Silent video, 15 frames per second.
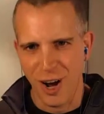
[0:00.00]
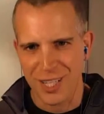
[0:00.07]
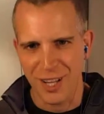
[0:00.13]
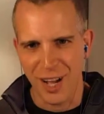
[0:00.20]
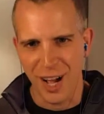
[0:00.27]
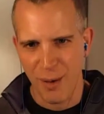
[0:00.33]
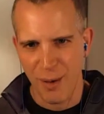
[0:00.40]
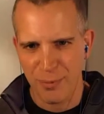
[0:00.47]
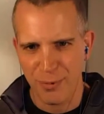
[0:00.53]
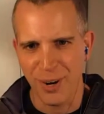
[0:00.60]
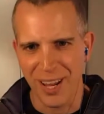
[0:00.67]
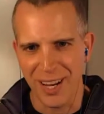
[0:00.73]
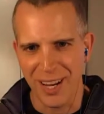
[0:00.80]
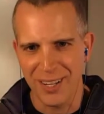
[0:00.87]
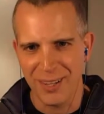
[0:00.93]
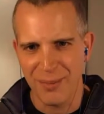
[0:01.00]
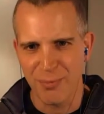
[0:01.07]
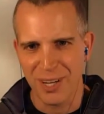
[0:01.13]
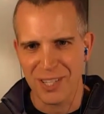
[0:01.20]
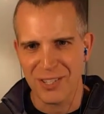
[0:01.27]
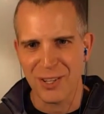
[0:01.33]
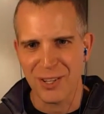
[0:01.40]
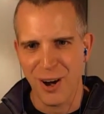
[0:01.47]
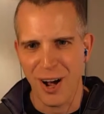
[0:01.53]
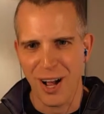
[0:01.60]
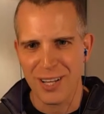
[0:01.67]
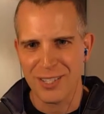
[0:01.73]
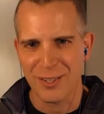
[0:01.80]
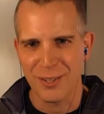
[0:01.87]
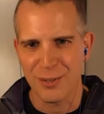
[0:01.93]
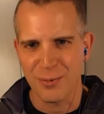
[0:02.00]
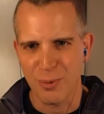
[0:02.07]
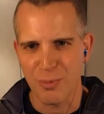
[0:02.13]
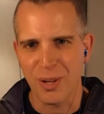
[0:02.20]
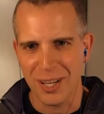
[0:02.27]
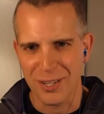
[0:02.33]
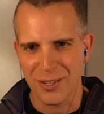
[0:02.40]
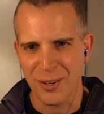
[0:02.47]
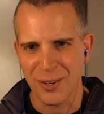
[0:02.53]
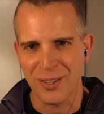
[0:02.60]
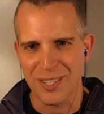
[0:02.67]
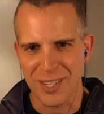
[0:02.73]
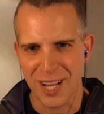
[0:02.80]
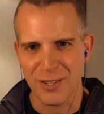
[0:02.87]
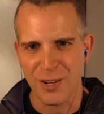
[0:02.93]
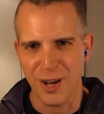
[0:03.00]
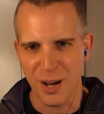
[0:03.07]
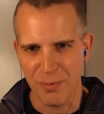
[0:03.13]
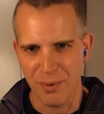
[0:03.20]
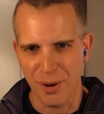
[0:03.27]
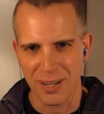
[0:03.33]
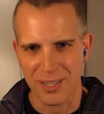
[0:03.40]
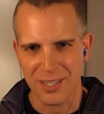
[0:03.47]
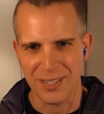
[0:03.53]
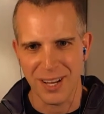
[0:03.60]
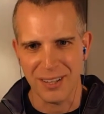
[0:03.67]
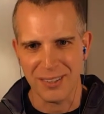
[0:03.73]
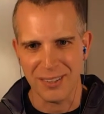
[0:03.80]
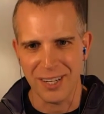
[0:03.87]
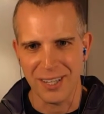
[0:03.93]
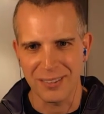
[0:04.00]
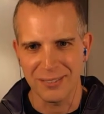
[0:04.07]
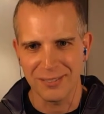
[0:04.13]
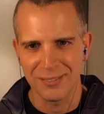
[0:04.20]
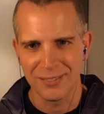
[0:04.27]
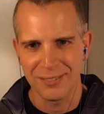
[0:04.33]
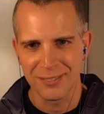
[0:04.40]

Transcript: the cost to upgrade, but it's the cost to replace all the set-top boxes out there.